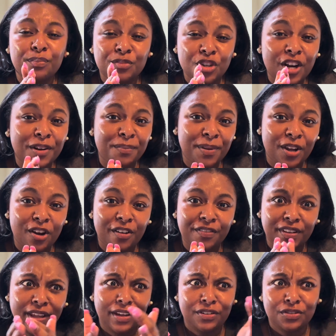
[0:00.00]
trying to pay off in
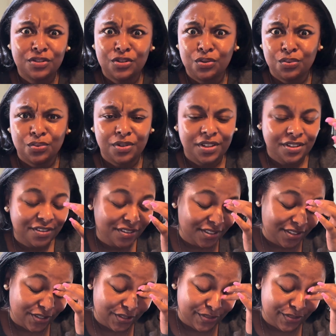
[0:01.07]
like 2-3 years. So